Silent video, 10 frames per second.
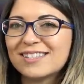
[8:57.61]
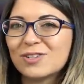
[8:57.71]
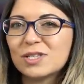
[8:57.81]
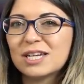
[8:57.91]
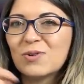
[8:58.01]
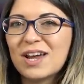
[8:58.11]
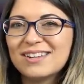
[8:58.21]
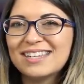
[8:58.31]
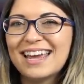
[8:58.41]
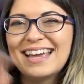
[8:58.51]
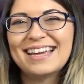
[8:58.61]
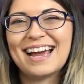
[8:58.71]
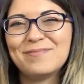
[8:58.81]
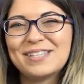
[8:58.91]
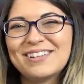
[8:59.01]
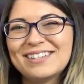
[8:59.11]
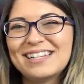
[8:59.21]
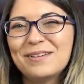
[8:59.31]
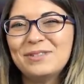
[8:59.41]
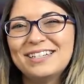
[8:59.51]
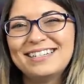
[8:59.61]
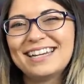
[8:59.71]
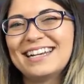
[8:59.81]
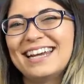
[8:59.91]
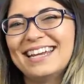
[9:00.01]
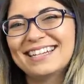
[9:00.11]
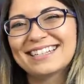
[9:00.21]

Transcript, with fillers: so stick around. I'm Sailor Snubs, Johnny.